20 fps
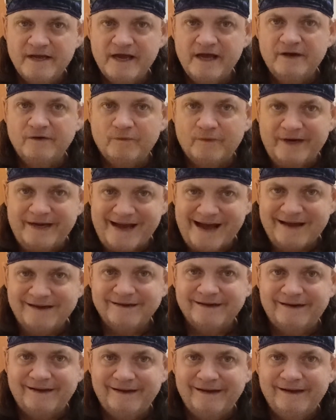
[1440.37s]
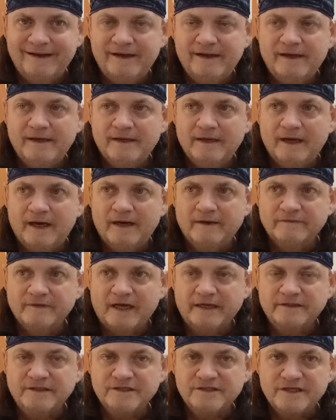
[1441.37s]
in reality of
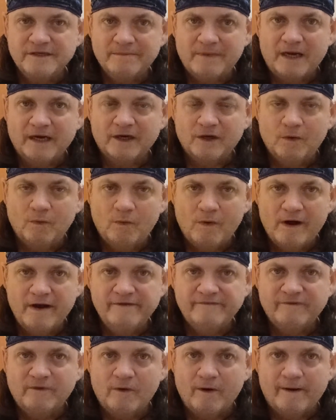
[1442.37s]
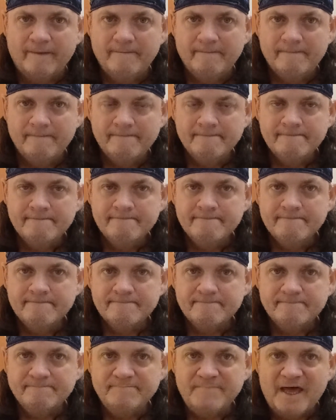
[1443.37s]
like the symbolic waveform
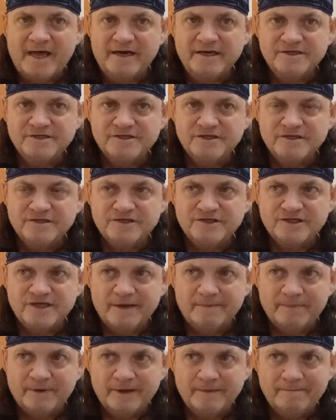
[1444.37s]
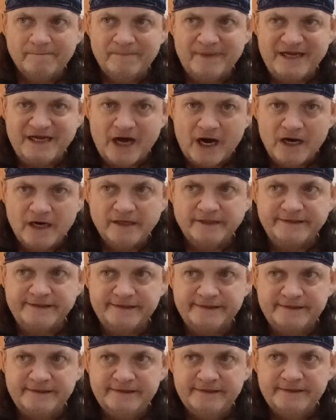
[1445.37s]
that is separate beyond
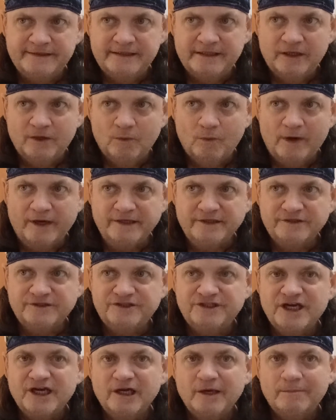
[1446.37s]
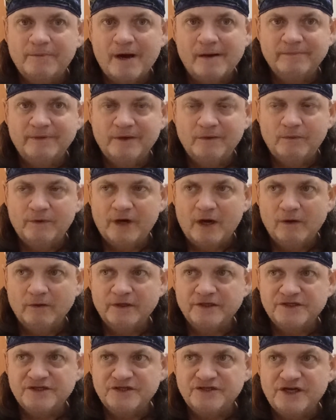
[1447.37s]
what teleprompting would
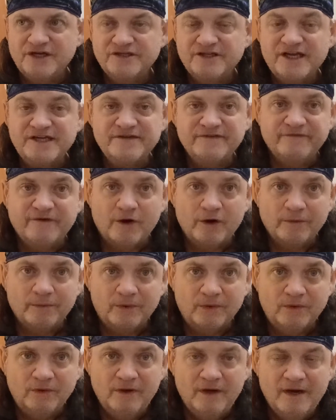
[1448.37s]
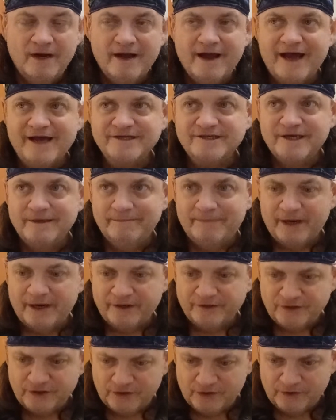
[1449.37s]
only suggest as verbal, as
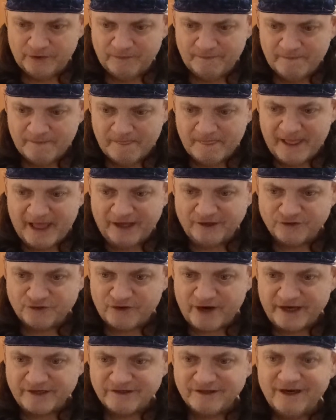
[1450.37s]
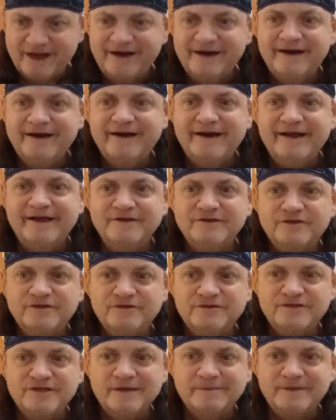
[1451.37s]
compared to translating it
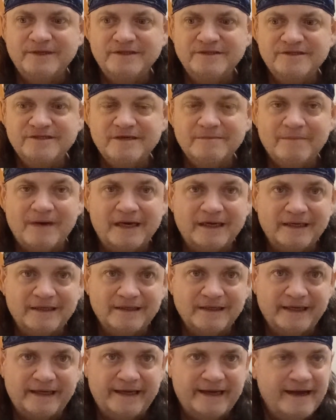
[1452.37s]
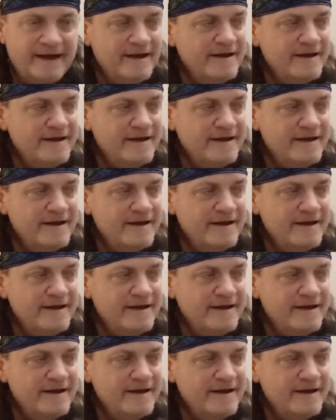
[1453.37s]
into something symbolically,